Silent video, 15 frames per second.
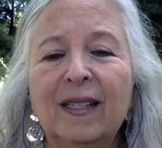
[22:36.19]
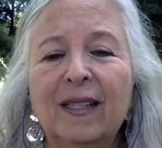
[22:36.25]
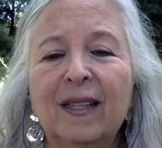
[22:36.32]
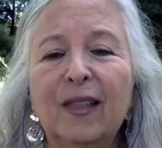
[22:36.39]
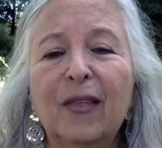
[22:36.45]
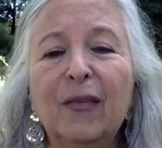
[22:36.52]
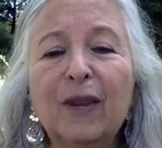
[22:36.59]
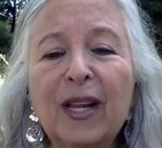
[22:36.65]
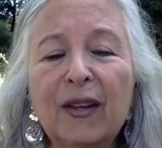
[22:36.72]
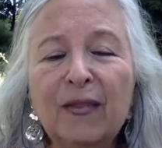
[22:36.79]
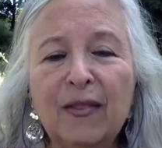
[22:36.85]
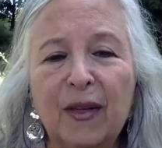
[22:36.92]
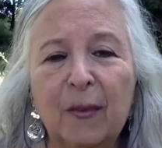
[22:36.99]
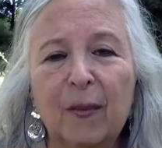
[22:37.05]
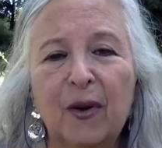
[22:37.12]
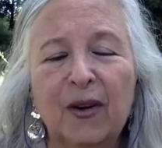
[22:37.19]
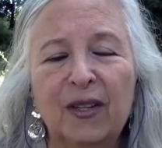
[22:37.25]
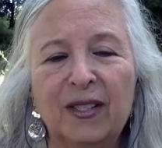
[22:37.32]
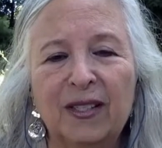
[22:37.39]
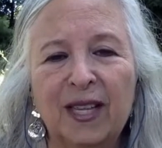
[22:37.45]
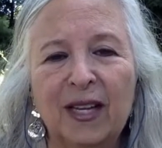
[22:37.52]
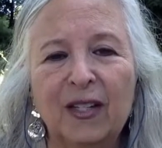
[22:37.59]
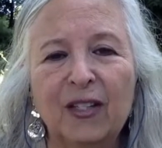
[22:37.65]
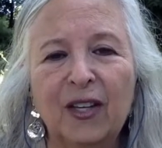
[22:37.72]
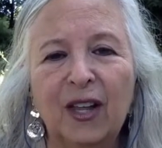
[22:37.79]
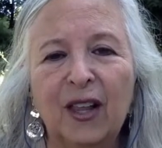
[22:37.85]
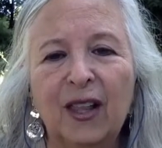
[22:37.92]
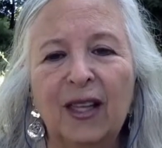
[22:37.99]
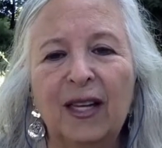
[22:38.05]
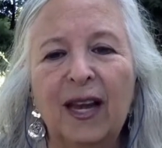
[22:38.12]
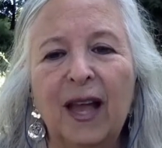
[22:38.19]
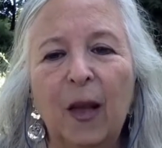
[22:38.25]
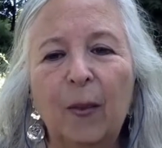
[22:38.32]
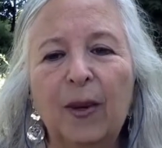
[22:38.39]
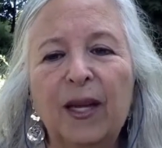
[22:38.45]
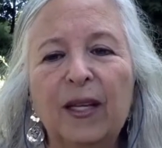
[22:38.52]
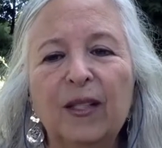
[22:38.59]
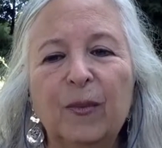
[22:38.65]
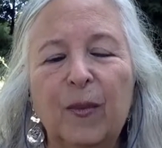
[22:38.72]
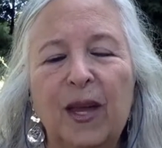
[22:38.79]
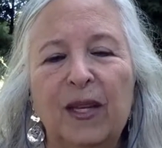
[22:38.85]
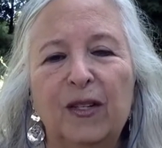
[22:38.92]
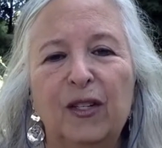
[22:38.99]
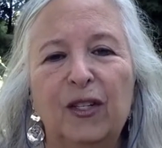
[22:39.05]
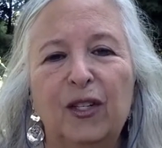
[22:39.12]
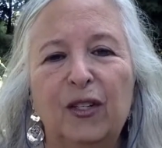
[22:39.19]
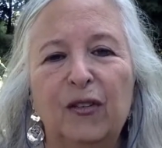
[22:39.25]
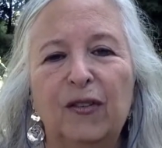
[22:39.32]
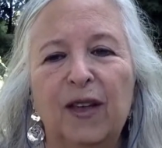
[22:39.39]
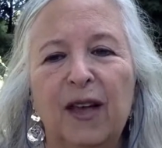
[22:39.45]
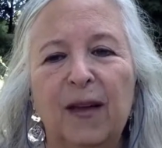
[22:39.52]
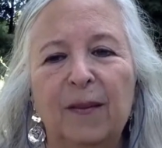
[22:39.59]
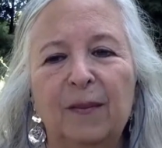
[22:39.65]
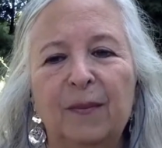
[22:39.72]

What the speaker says: 3 of them are essential in helping us make teshuvah.